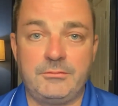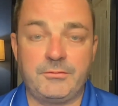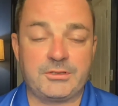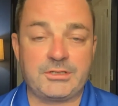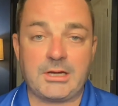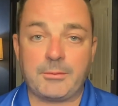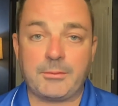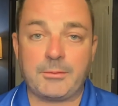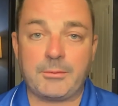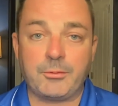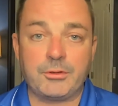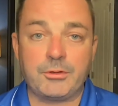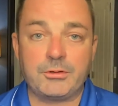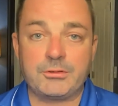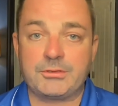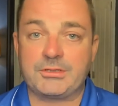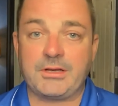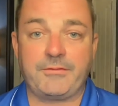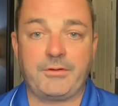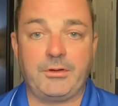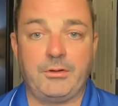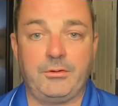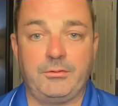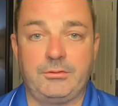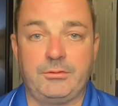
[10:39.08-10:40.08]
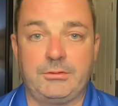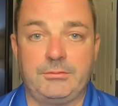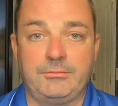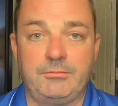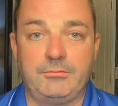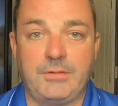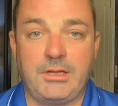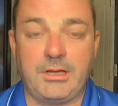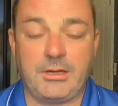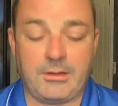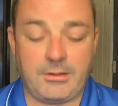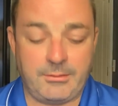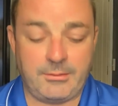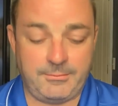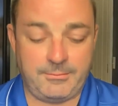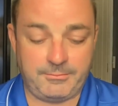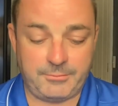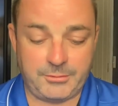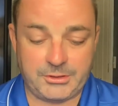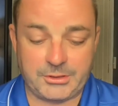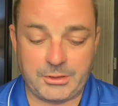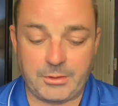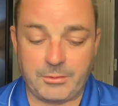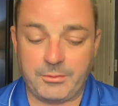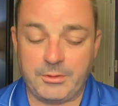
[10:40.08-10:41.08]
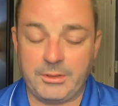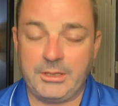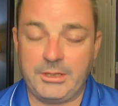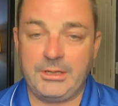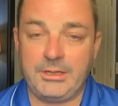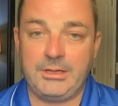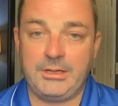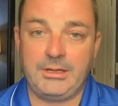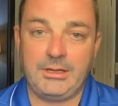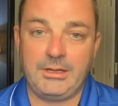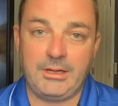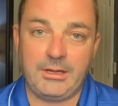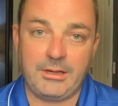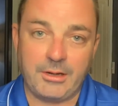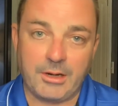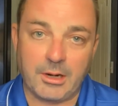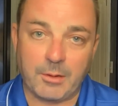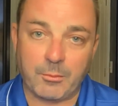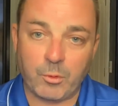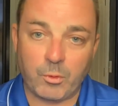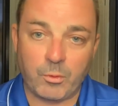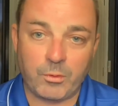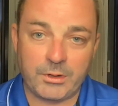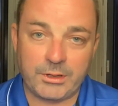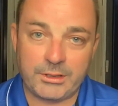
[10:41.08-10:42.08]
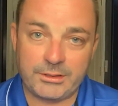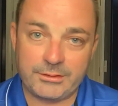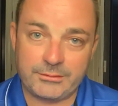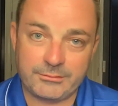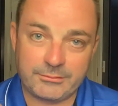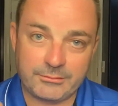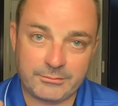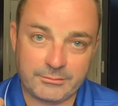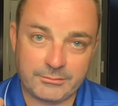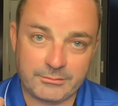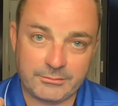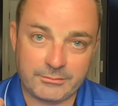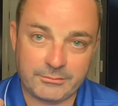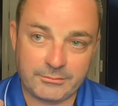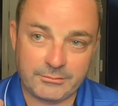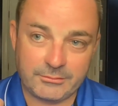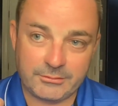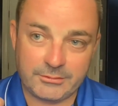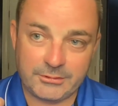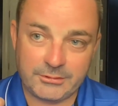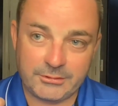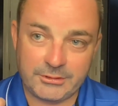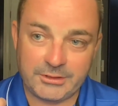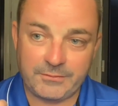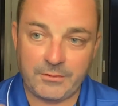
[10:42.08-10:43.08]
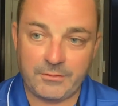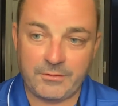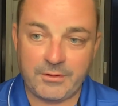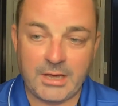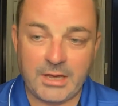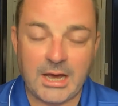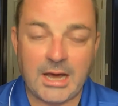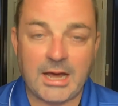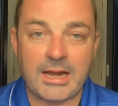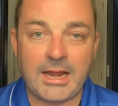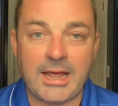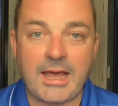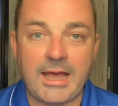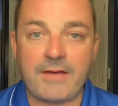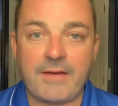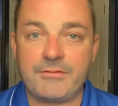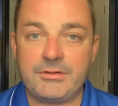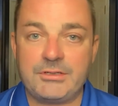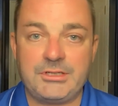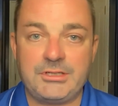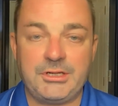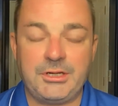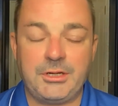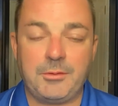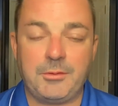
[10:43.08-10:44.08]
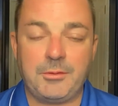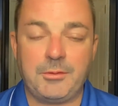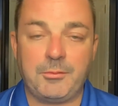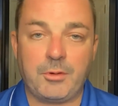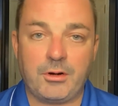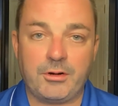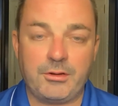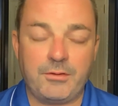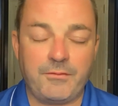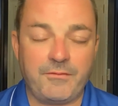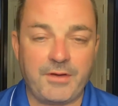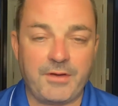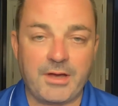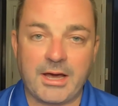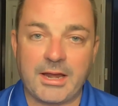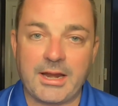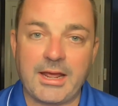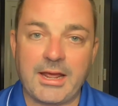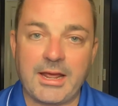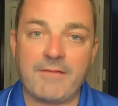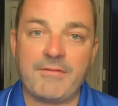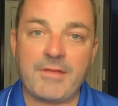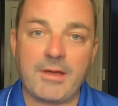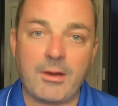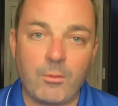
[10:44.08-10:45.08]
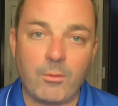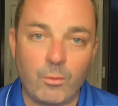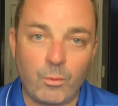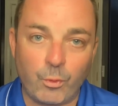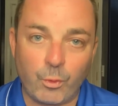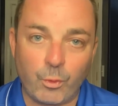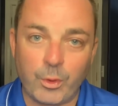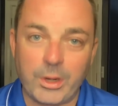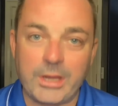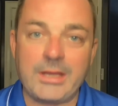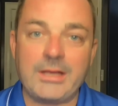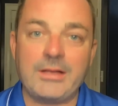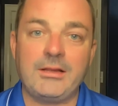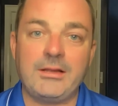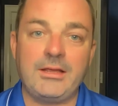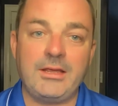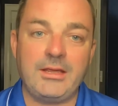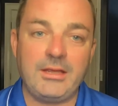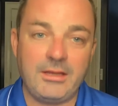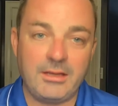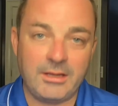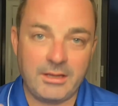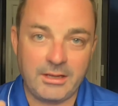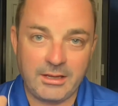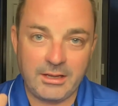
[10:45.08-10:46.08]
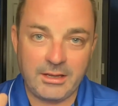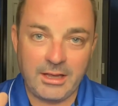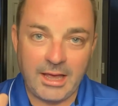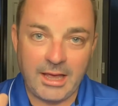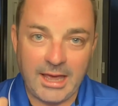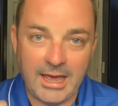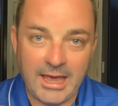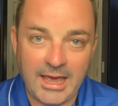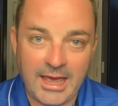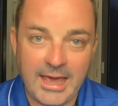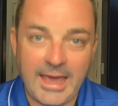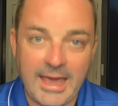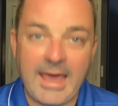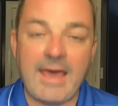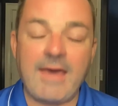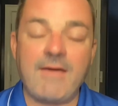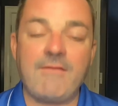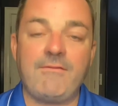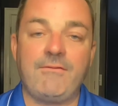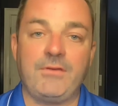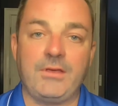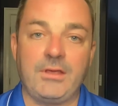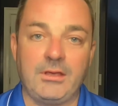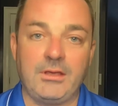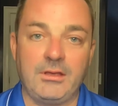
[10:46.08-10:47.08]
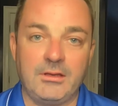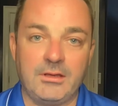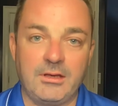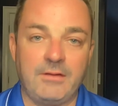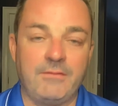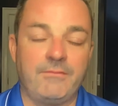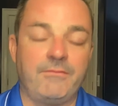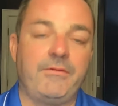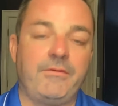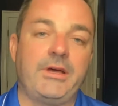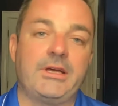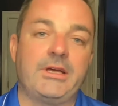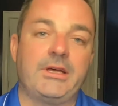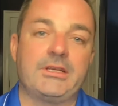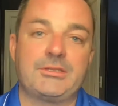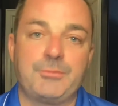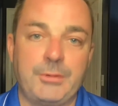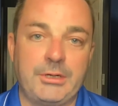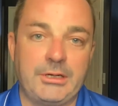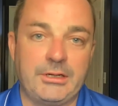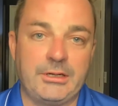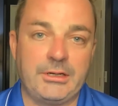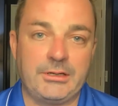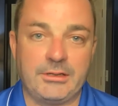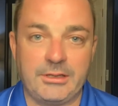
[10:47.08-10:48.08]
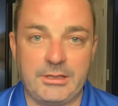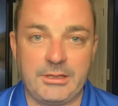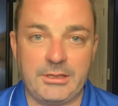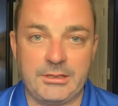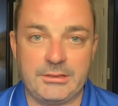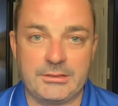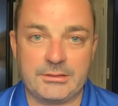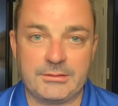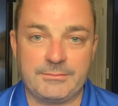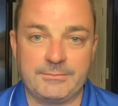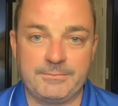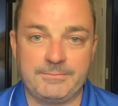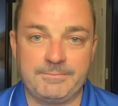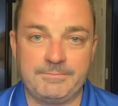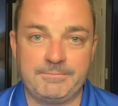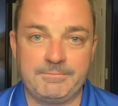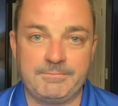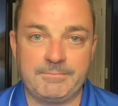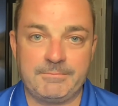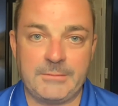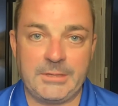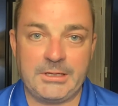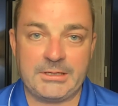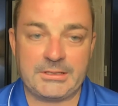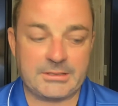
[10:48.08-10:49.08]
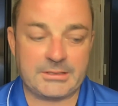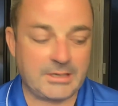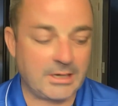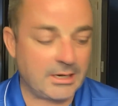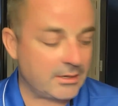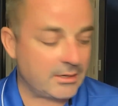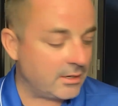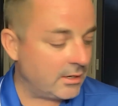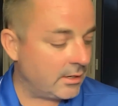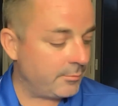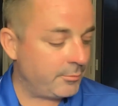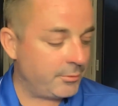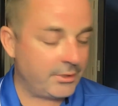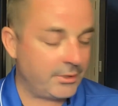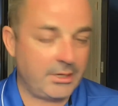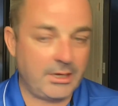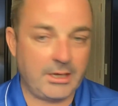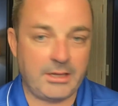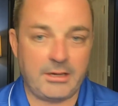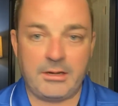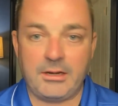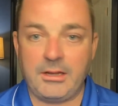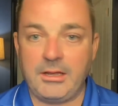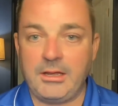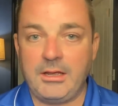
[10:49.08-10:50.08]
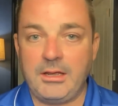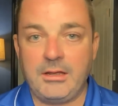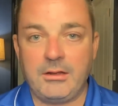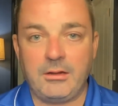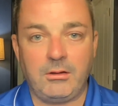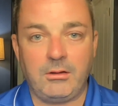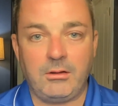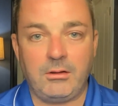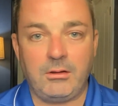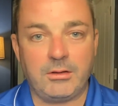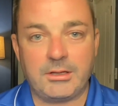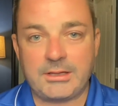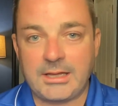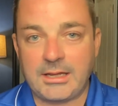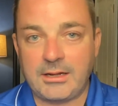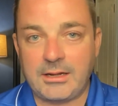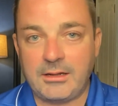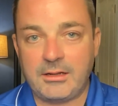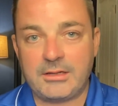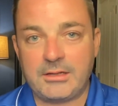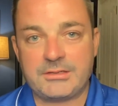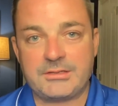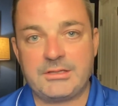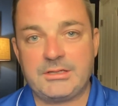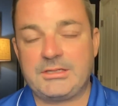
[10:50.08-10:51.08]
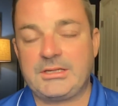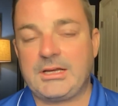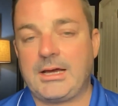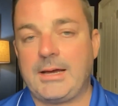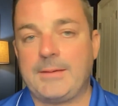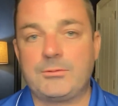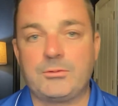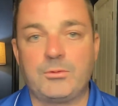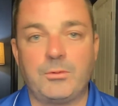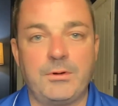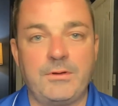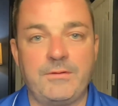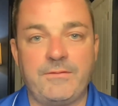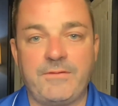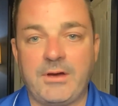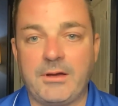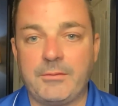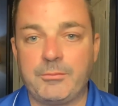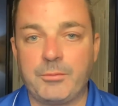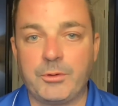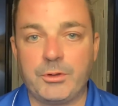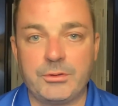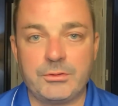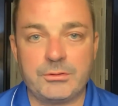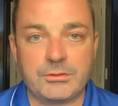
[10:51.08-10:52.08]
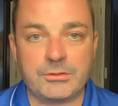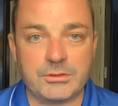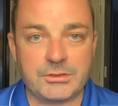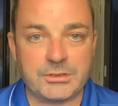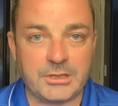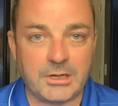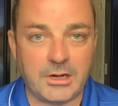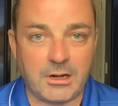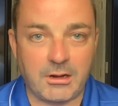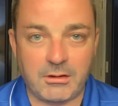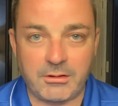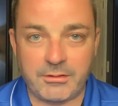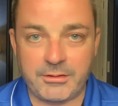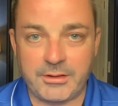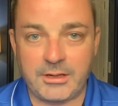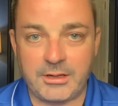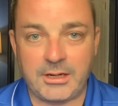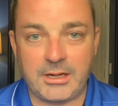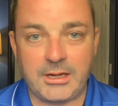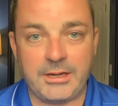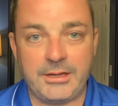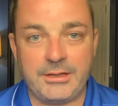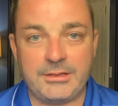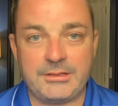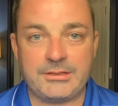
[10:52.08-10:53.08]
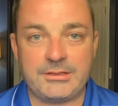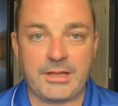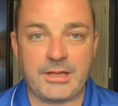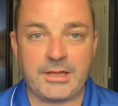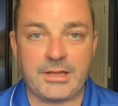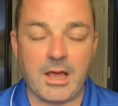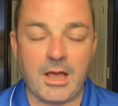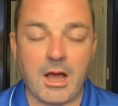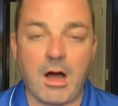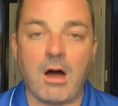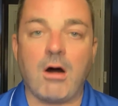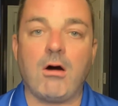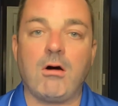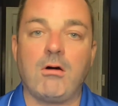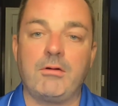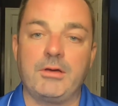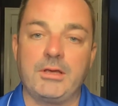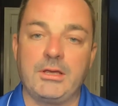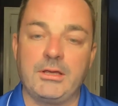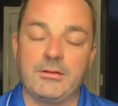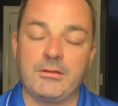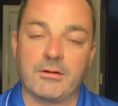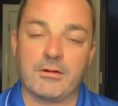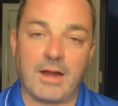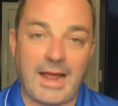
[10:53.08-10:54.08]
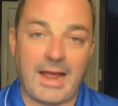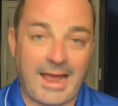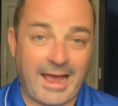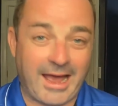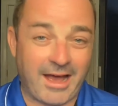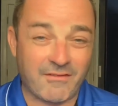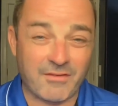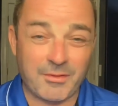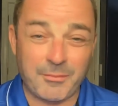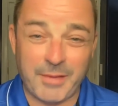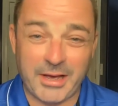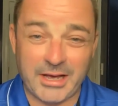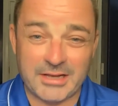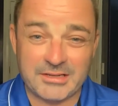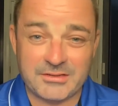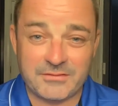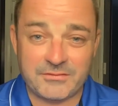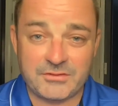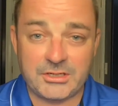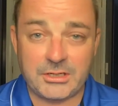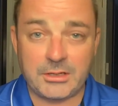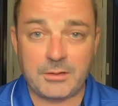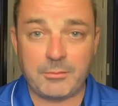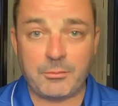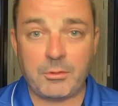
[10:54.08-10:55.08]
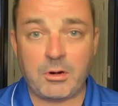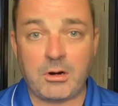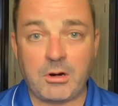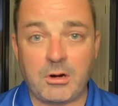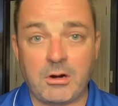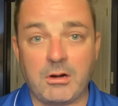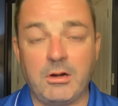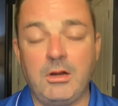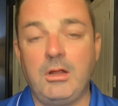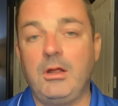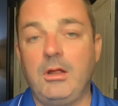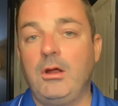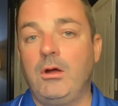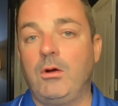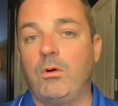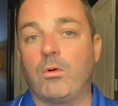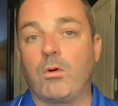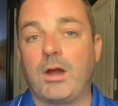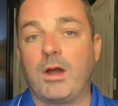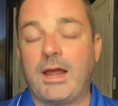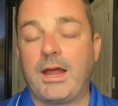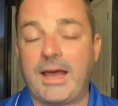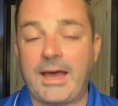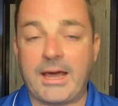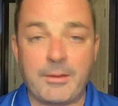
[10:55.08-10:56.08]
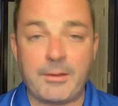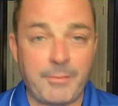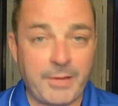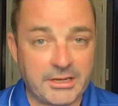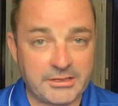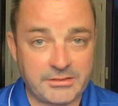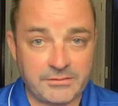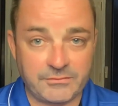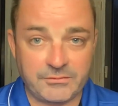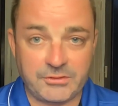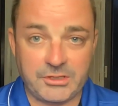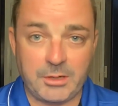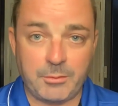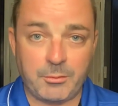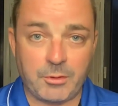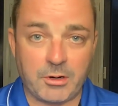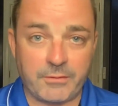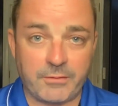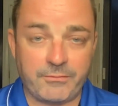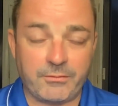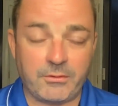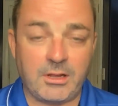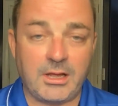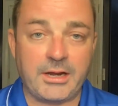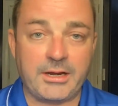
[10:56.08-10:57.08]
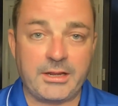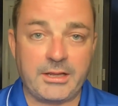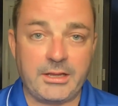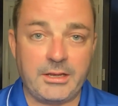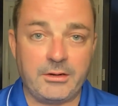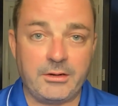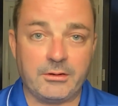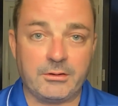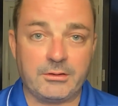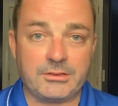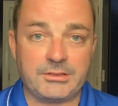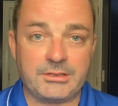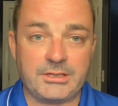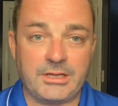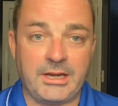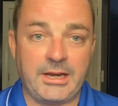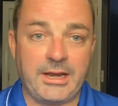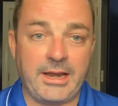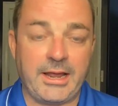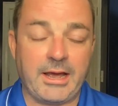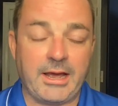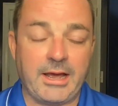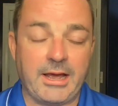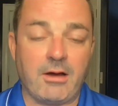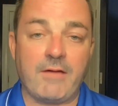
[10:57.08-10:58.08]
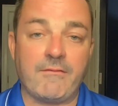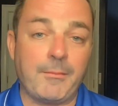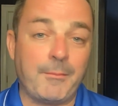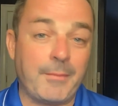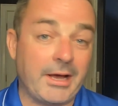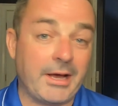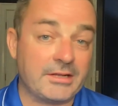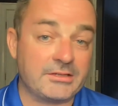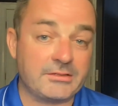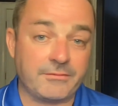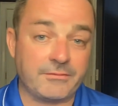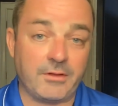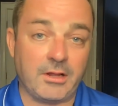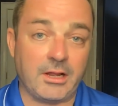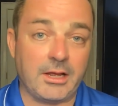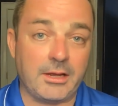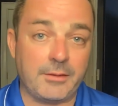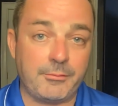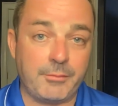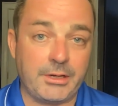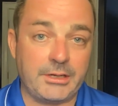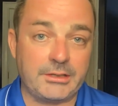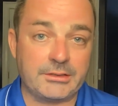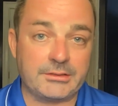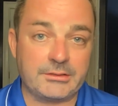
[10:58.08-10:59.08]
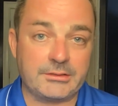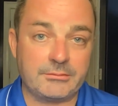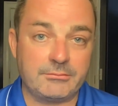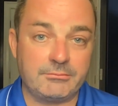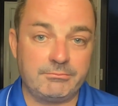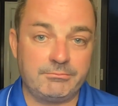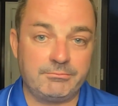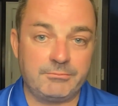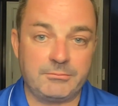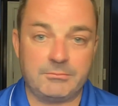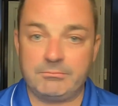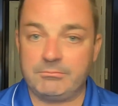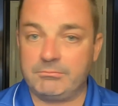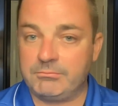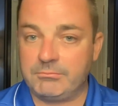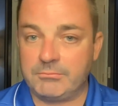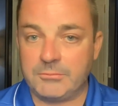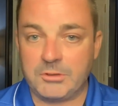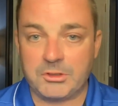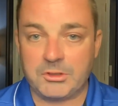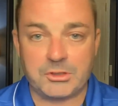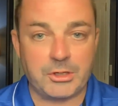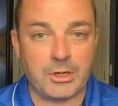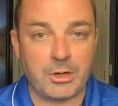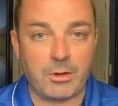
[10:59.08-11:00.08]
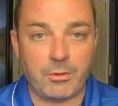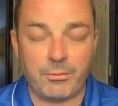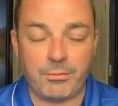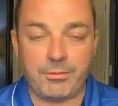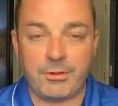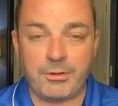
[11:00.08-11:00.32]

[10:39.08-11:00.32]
top producers I've coached. So number one, you got to have a GMR. You've got to have that weekly heavy investment in leads. It's not complicated. Look at that list of the top 25 producers in all of the alliance. They all either have a massive GMR or had a massive GMR for a lot of years and now have a massive client base. There's no